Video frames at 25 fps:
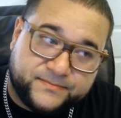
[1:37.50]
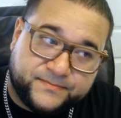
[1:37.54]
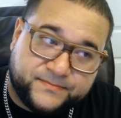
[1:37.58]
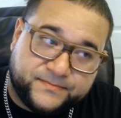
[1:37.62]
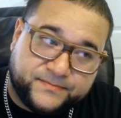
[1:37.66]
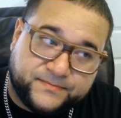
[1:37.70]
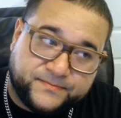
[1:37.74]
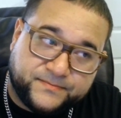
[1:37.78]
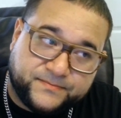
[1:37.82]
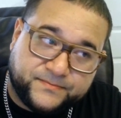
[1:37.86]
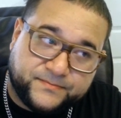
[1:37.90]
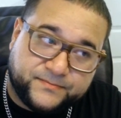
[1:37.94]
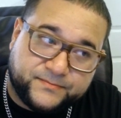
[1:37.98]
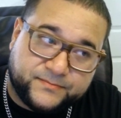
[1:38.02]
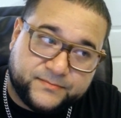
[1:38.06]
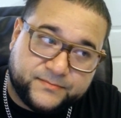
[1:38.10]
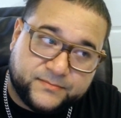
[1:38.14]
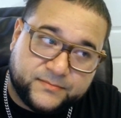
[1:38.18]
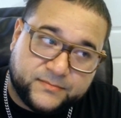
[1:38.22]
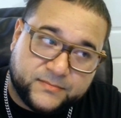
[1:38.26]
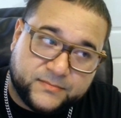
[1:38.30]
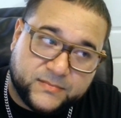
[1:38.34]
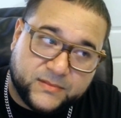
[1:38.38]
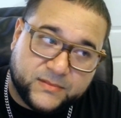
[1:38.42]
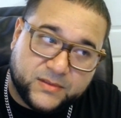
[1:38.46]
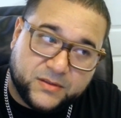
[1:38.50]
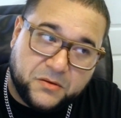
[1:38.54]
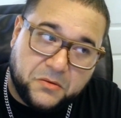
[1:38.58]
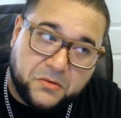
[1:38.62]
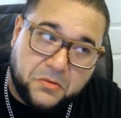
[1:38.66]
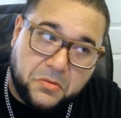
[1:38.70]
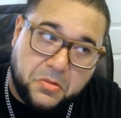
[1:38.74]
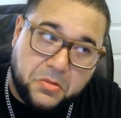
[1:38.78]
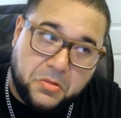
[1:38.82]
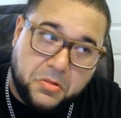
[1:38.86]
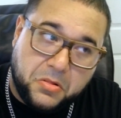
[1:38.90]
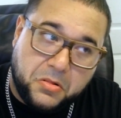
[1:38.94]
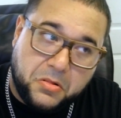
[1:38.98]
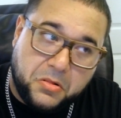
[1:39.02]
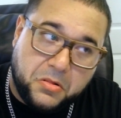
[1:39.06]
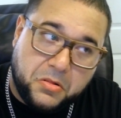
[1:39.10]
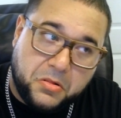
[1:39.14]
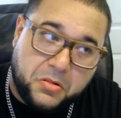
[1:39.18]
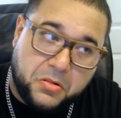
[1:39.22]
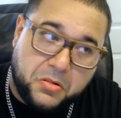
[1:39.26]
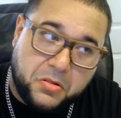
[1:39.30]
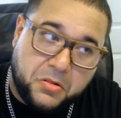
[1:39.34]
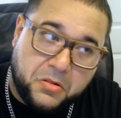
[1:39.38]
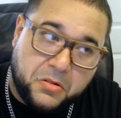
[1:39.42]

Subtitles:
(silence)